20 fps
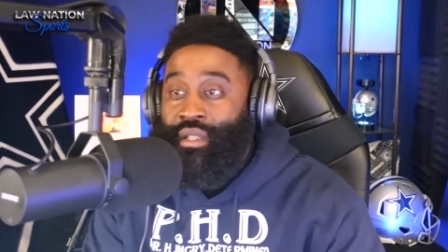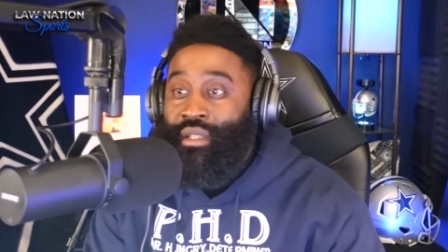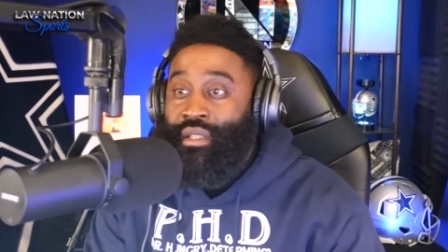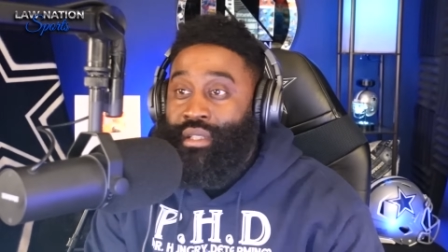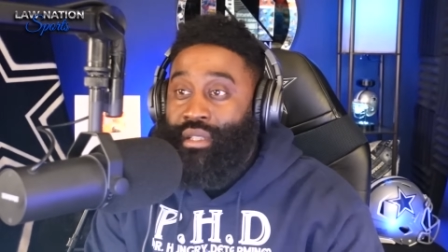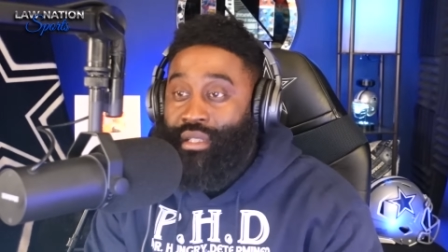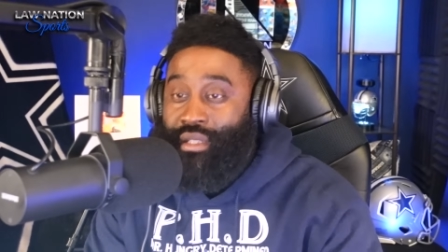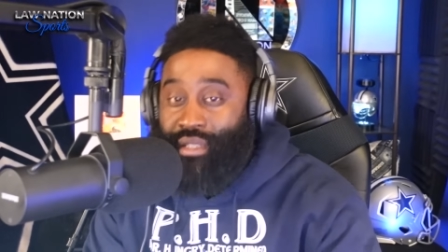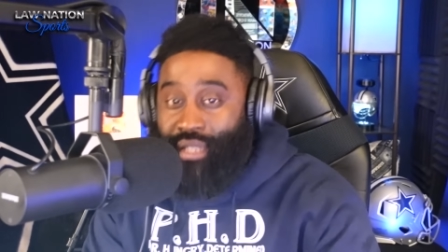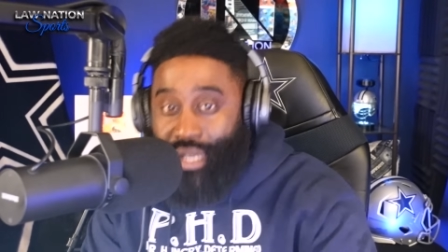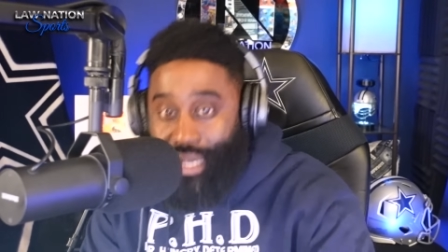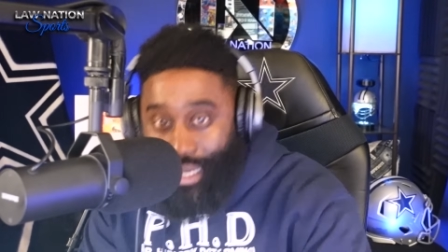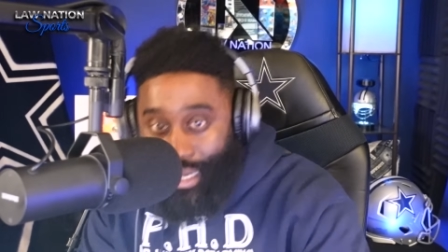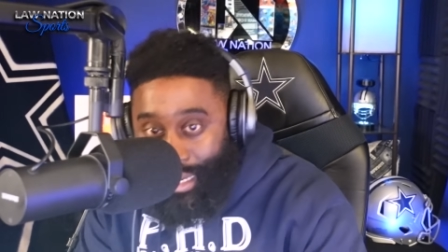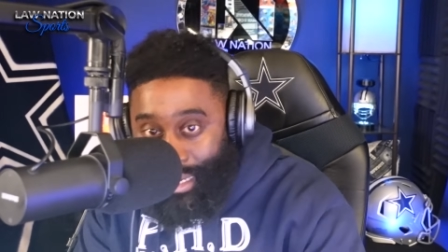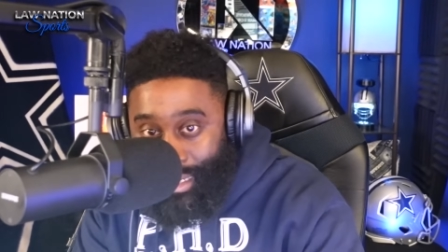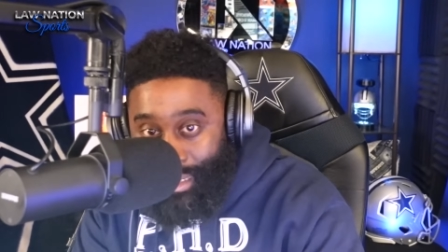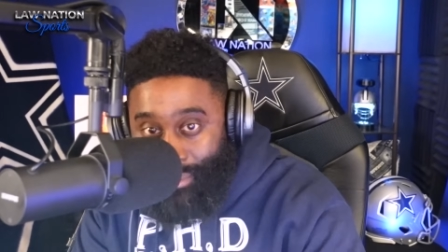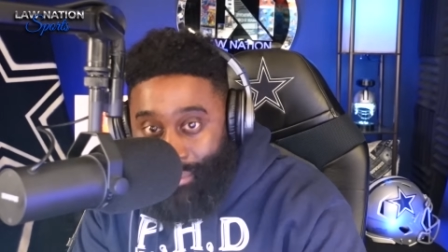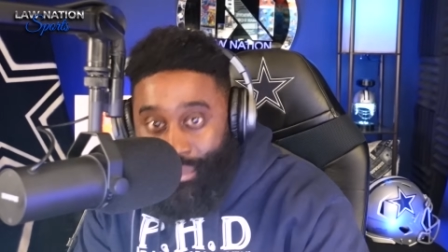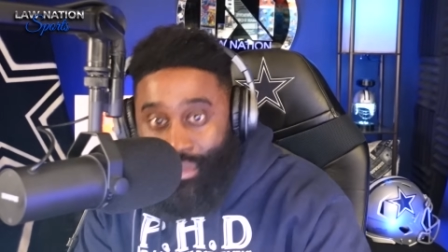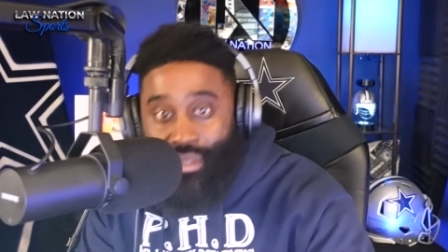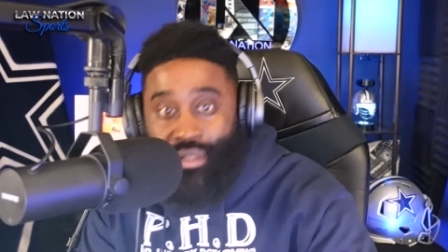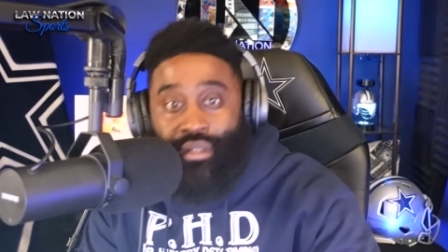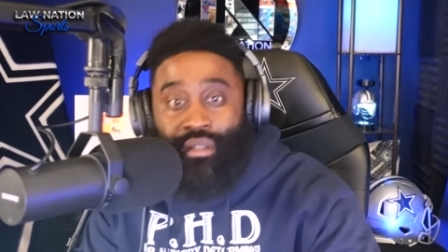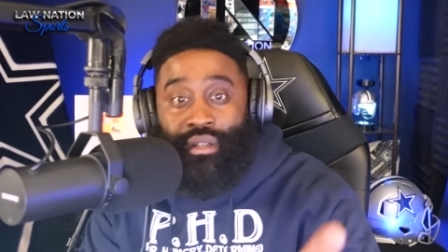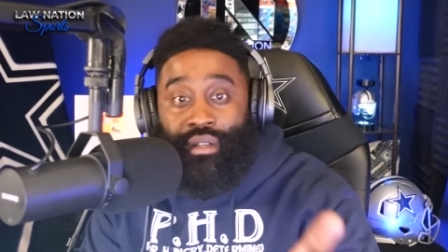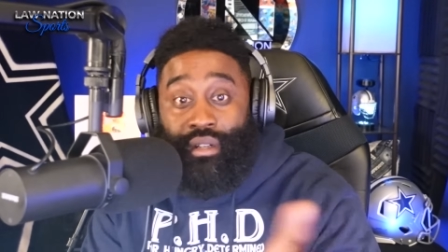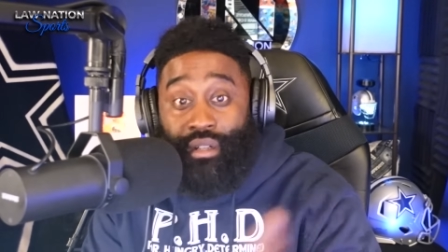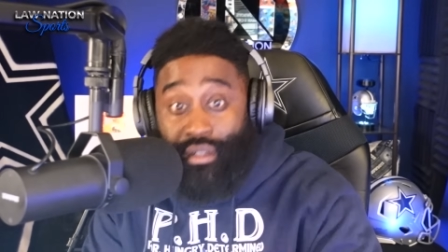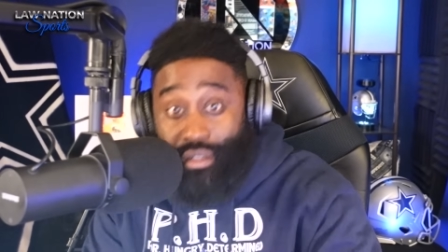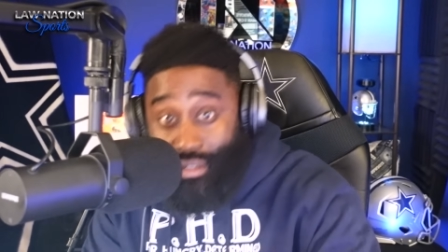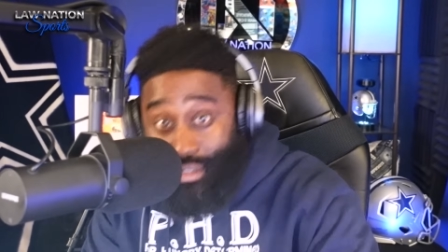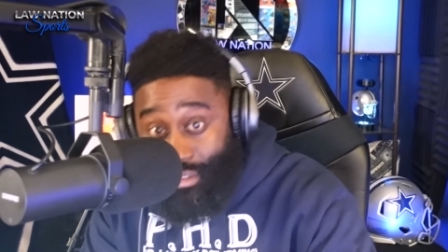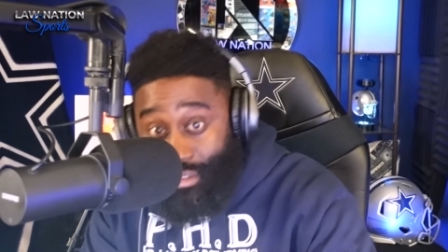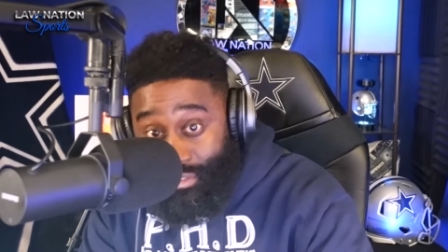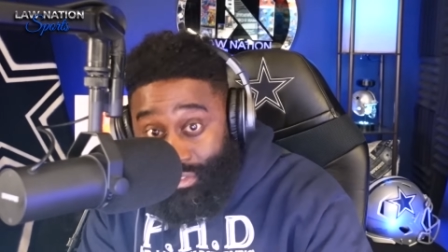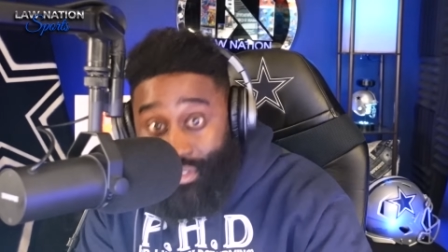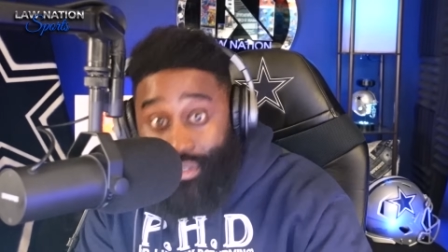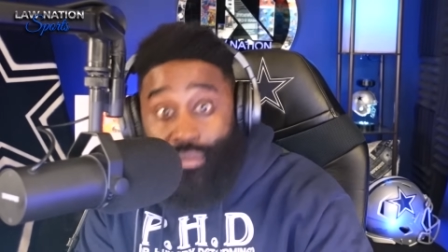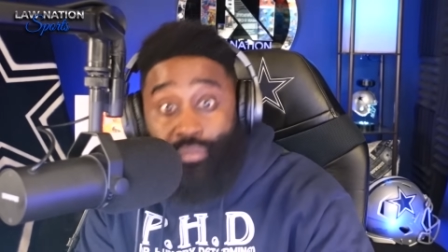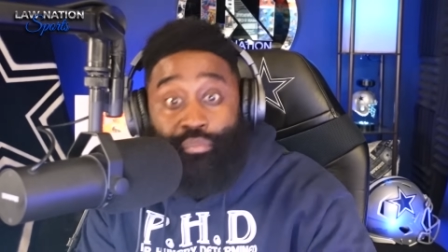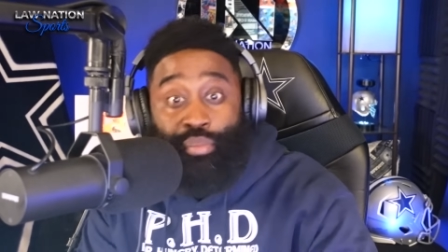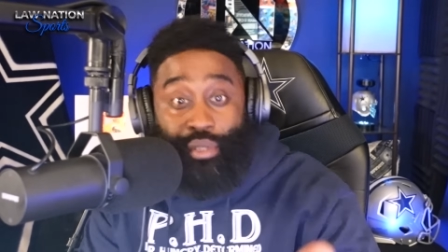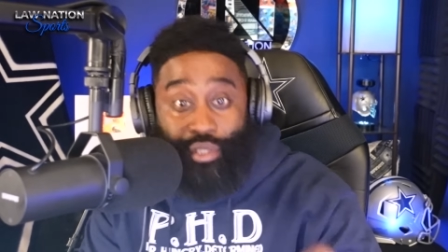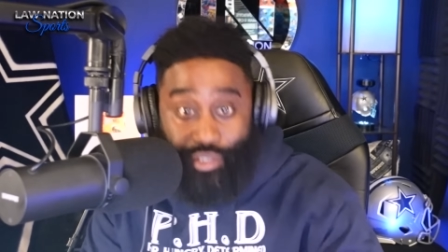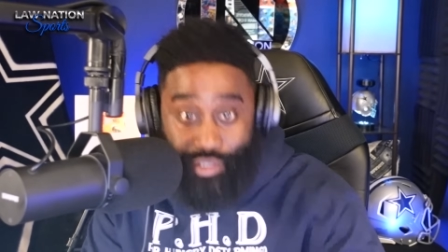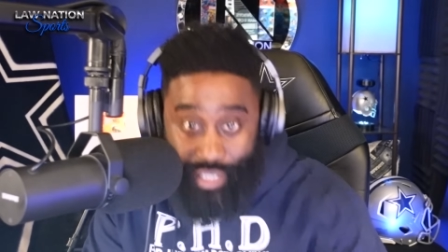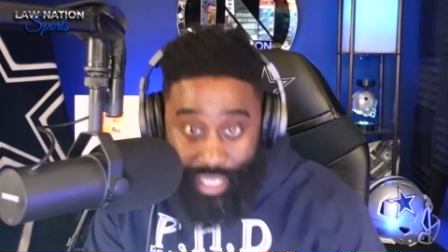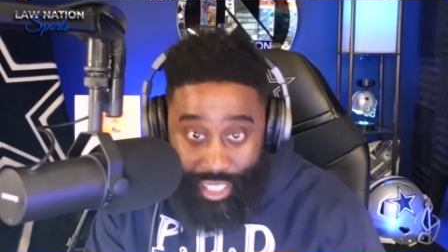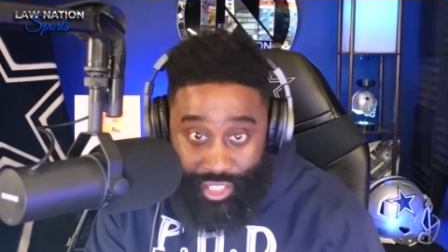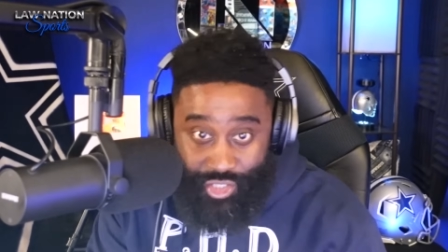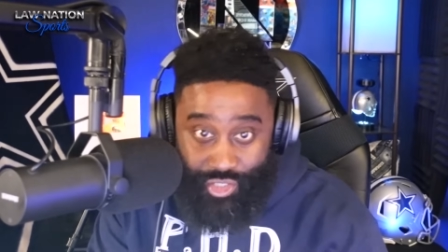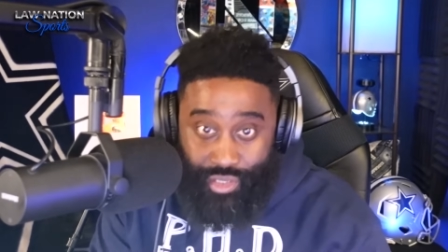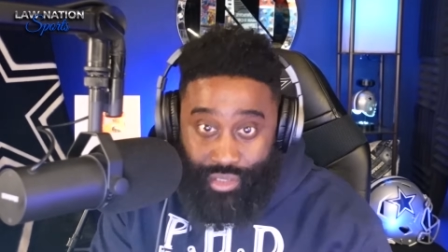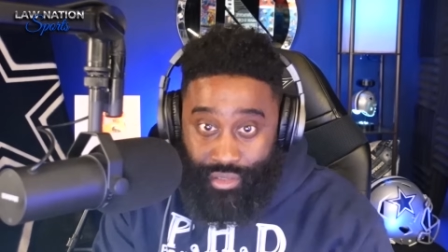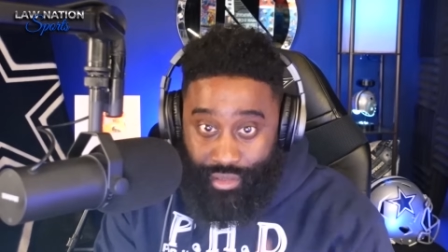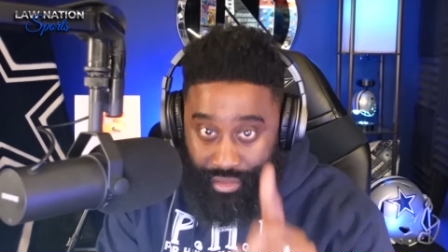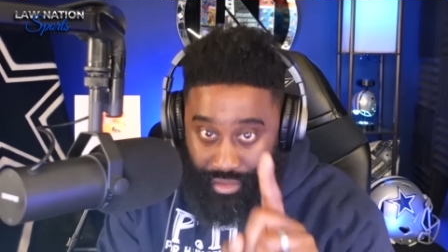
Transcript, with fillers: the time of possession.